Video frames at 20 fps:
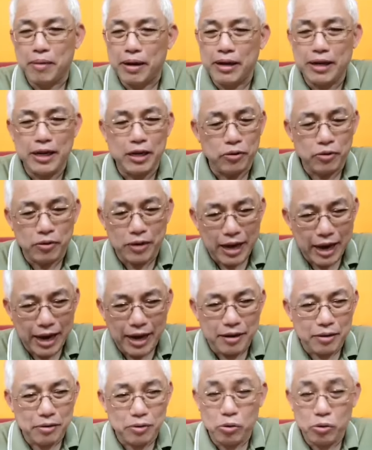of money you
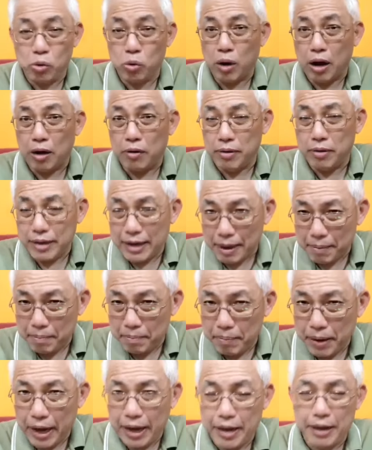can to our
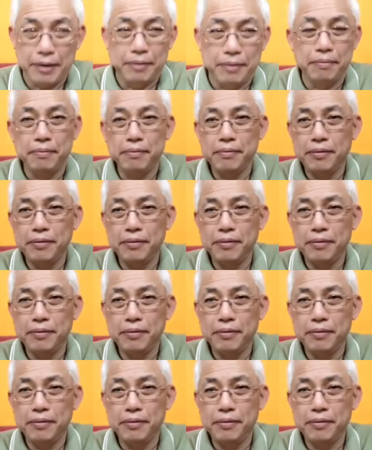campaign,